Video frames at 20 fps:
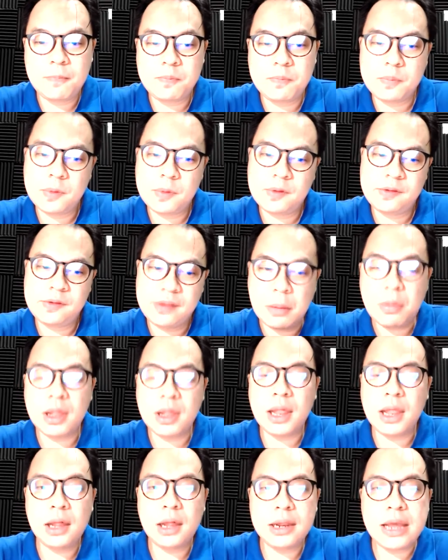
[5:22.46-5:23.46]

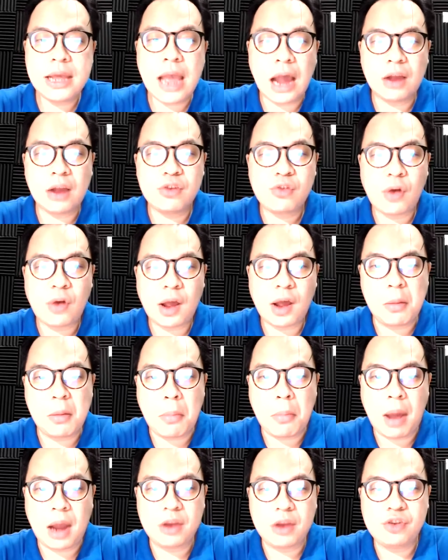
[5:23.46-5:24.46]
similarly, I trust
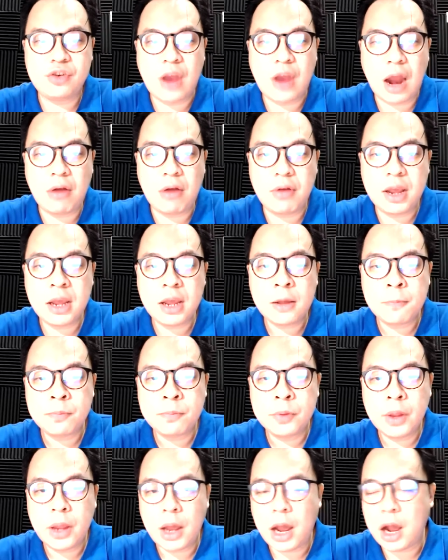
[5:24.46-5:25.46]
that my
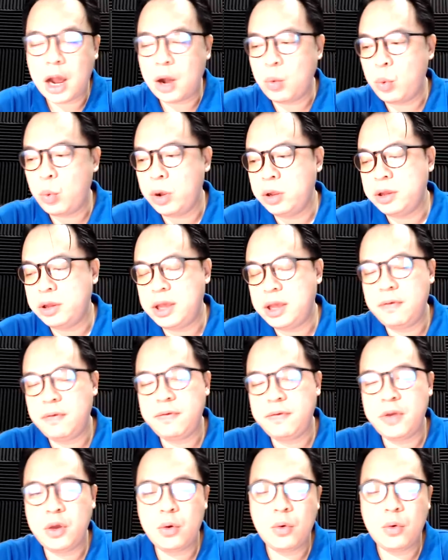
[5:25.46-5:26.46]
sharing will
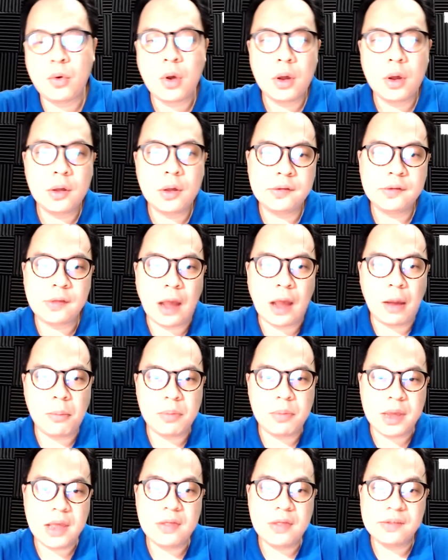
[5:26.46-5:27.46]
give you some
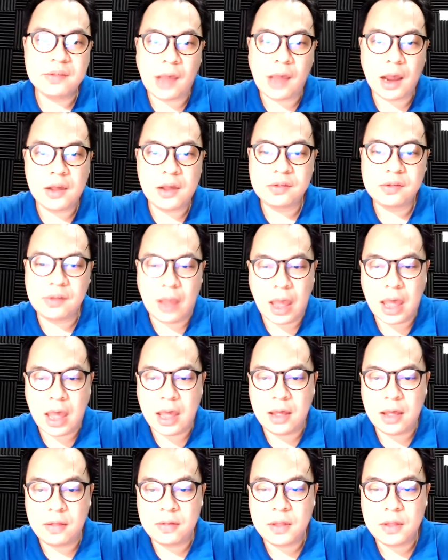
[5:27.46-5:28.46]
insights
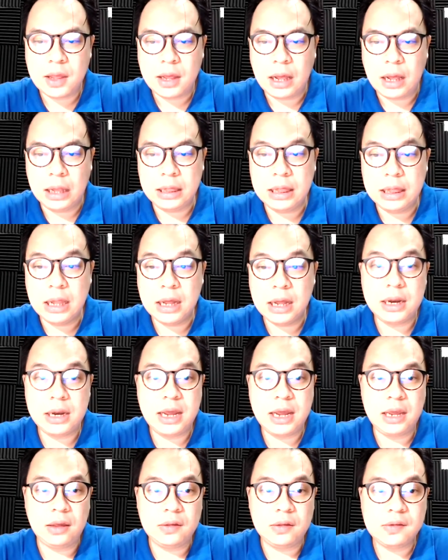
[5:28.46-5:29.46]
and
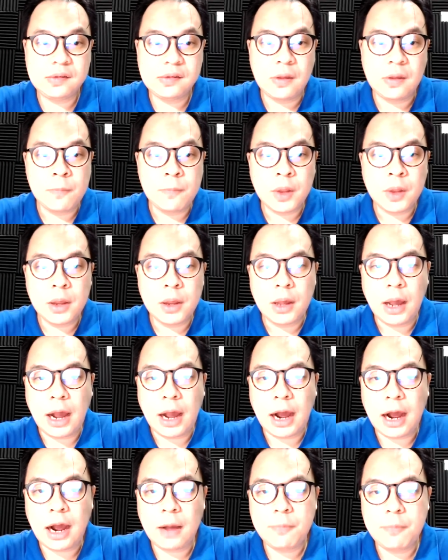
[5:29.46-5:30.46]
learnings.
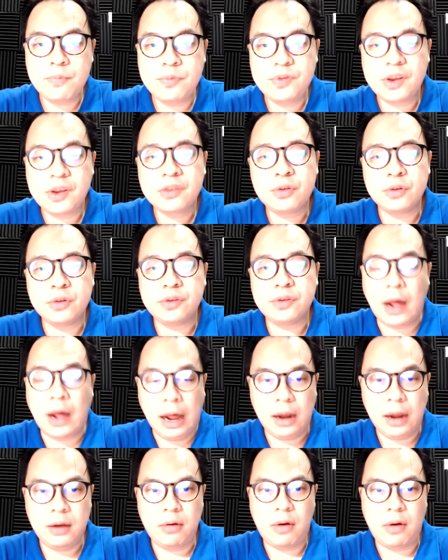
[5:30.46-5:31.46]
Just to
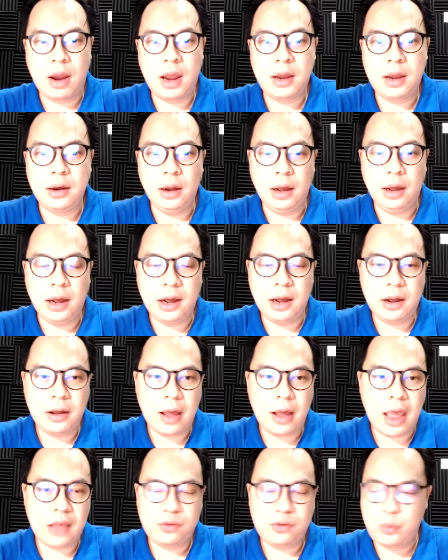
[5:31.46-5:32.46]
start, right?
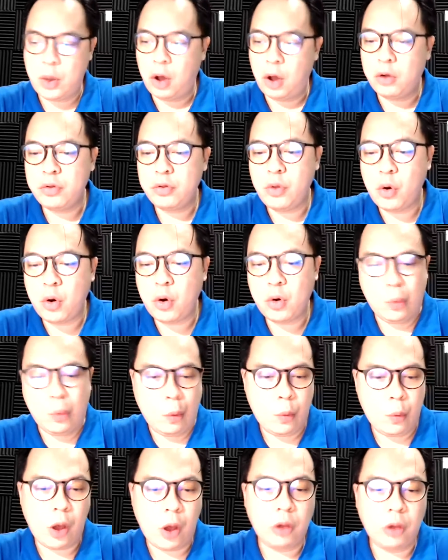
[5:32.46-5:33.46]
As we all know,
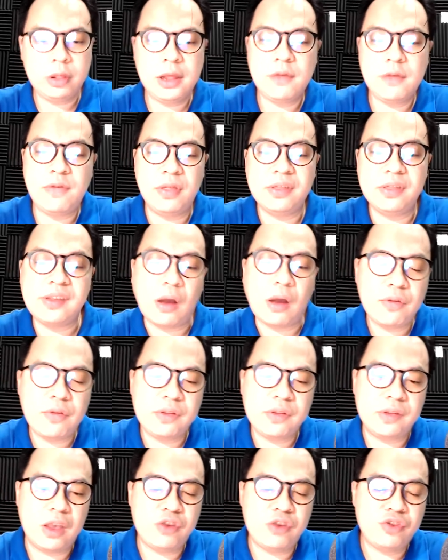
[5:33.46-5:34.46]
we all live in Southeast
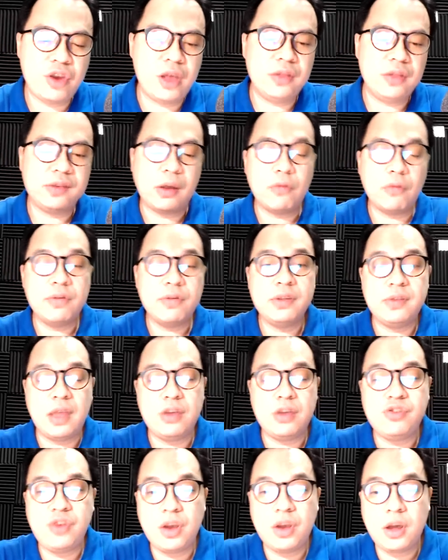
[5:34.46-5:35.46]
Asia, and Southeast
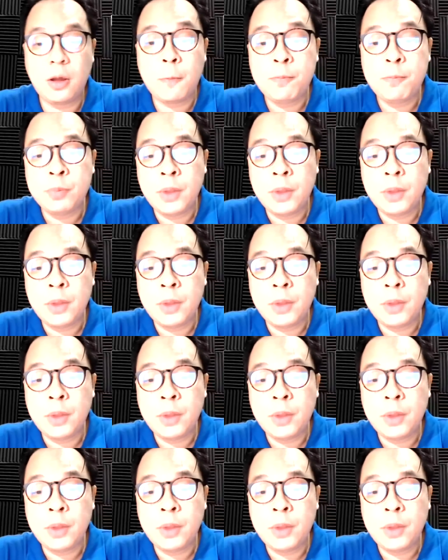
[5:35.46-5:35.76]
Asia